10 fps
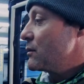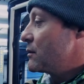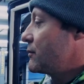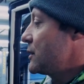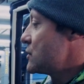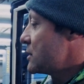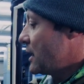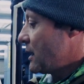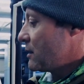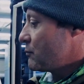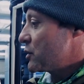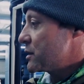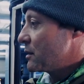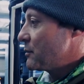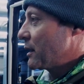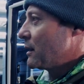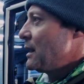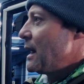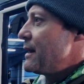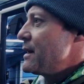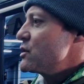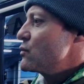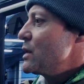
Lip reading: into the fridge and pushing it back. And that's